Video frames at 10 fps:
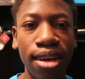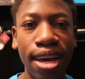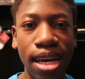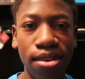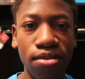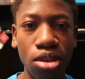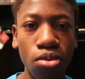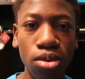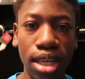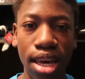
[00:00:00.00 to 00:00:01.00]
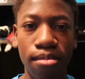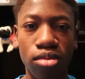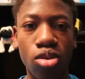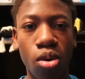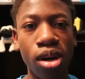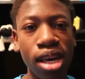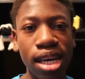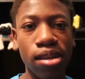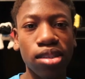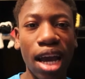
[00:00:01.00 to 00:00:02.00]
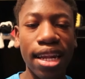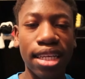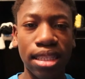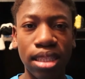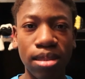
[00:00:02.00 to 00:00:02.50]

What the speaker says: kind of use him, so he's trying to